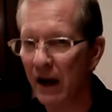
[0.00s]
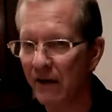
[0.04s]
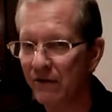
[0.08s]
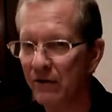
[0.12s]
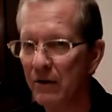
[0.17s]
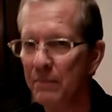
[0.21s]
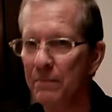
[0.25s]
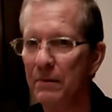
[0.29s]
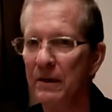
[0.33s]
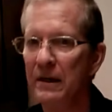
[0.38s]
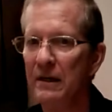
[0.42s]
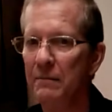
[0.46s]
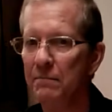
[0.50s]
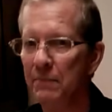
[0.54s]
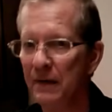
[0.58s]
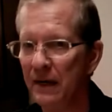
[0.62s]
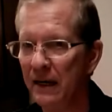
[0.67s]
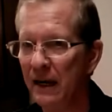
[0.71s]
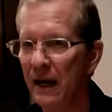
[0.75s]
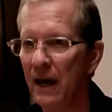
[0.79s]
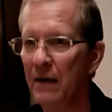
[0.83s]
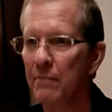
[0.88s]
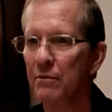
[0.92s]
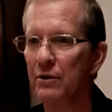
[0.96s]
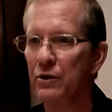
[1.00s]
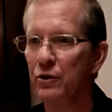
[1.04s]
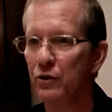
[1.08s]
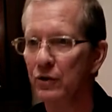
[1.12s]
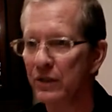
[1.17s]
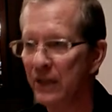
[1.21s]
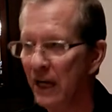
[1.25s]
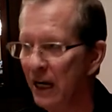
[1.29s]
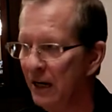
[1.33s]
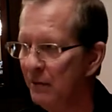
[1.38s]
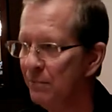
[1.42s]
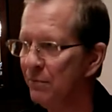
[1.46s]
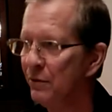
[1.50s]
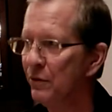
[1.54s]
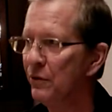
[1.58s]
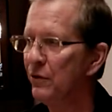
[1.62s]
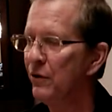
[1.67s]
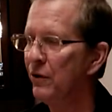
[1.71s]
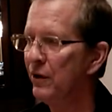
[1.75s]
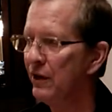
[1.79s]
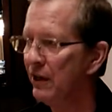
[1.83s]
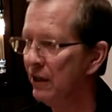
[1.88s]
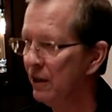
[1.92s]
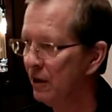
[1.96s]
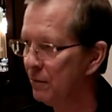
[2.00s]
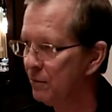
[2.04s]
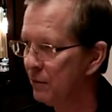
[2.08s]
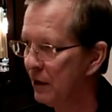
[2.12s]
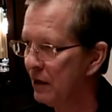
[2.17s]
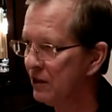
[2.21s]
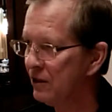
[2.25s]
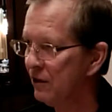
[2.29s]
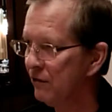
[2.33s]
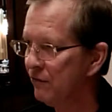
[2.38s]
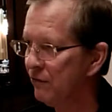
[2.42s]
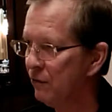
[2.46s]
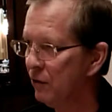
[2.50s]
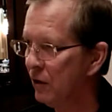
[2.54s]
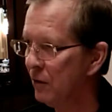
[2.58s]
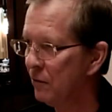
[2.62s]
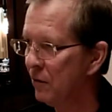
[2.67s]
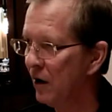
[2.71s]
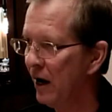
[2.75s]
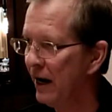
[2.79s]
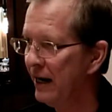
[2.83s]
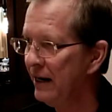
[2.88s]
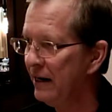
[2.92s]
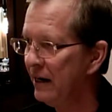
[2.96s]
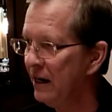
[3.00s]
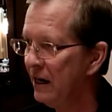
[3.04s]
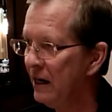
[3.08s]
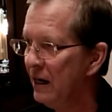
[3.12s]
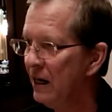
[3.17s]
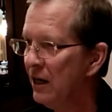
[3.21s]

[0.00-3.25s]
everybody being able to attain Buddhahood in their present form, right?